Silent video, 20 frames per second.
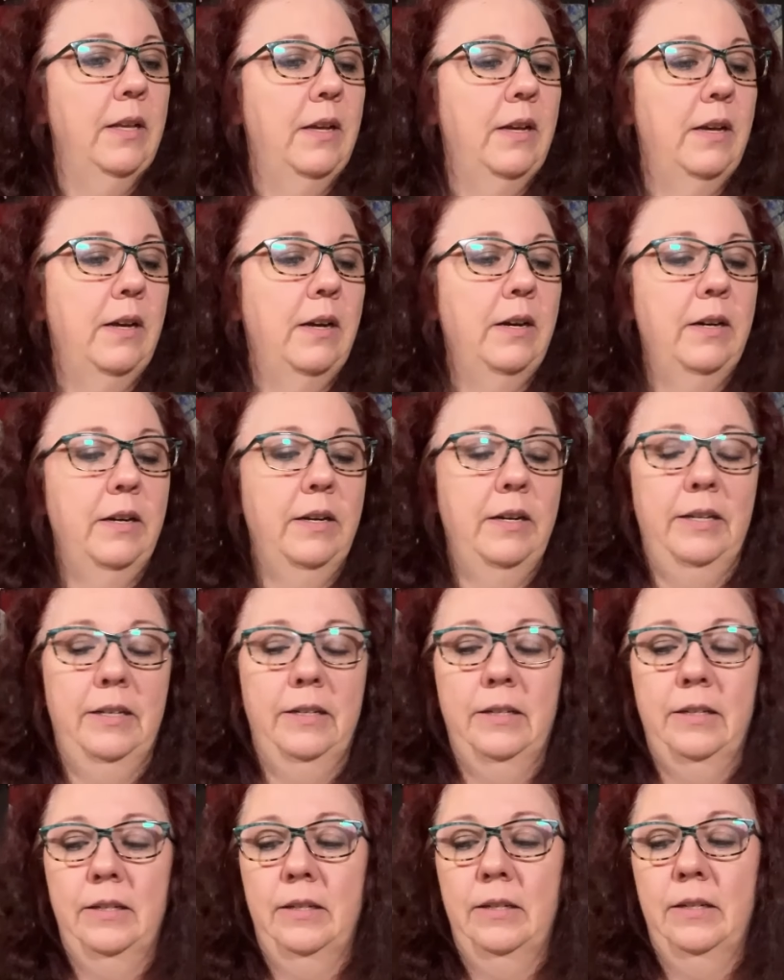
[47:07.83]
all right
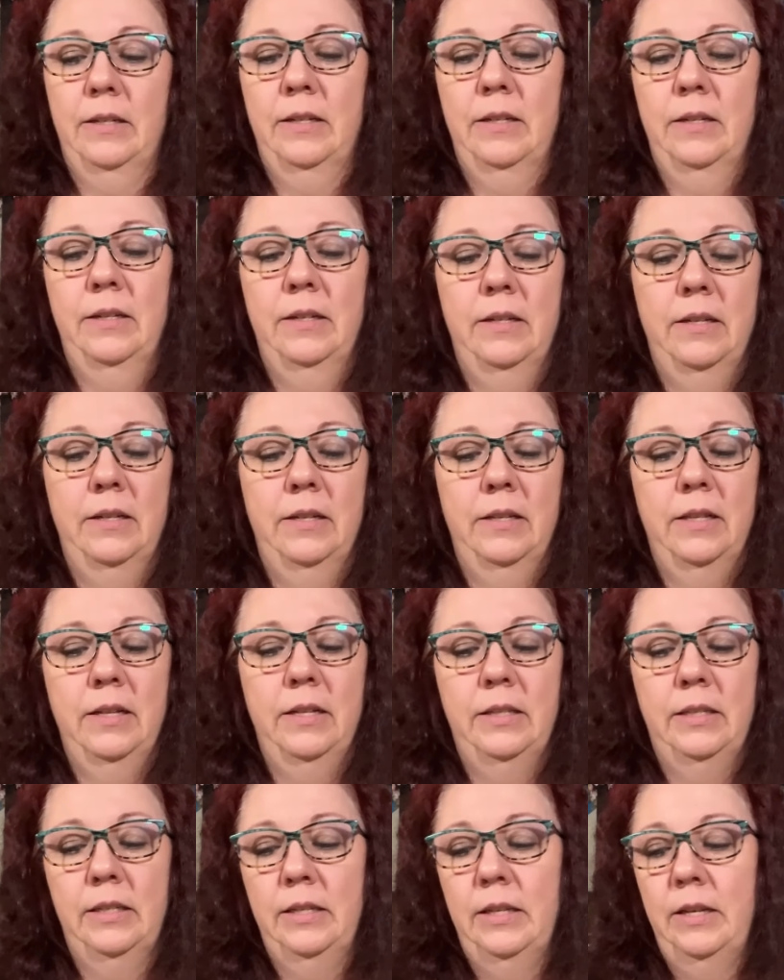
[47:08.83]

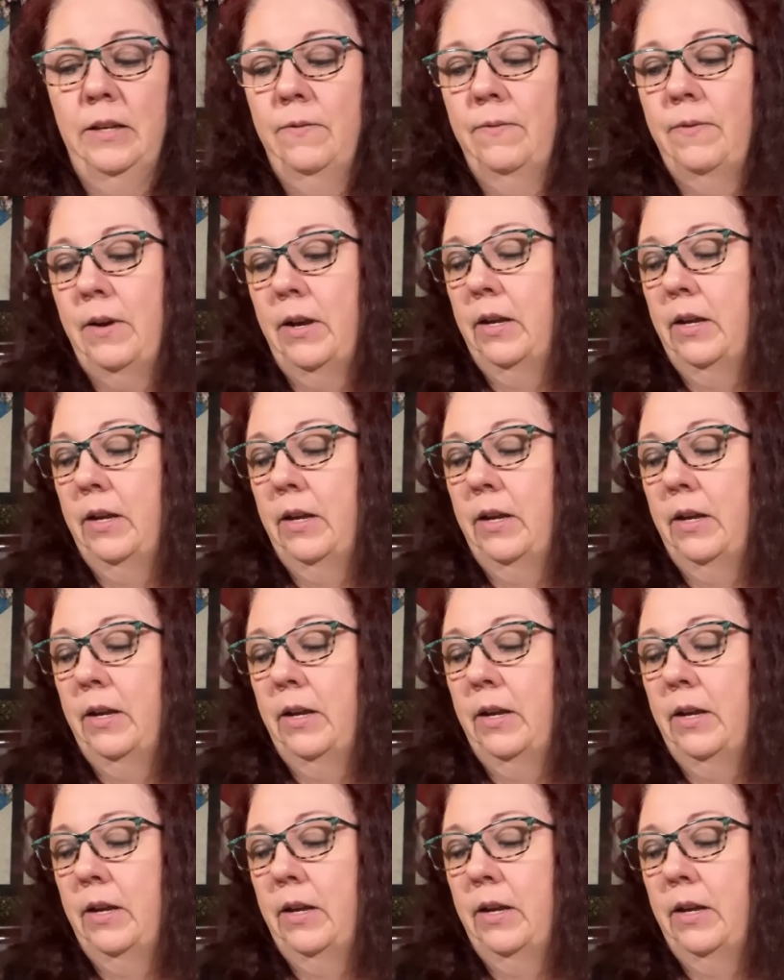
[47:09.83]
let's see if I